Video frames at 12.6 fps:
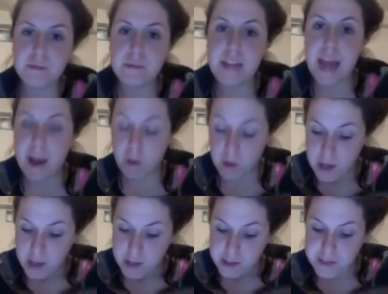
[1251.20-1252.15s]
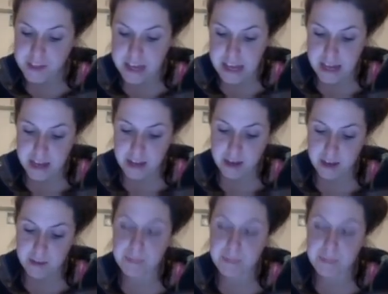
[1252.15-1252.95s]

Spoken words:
Now, the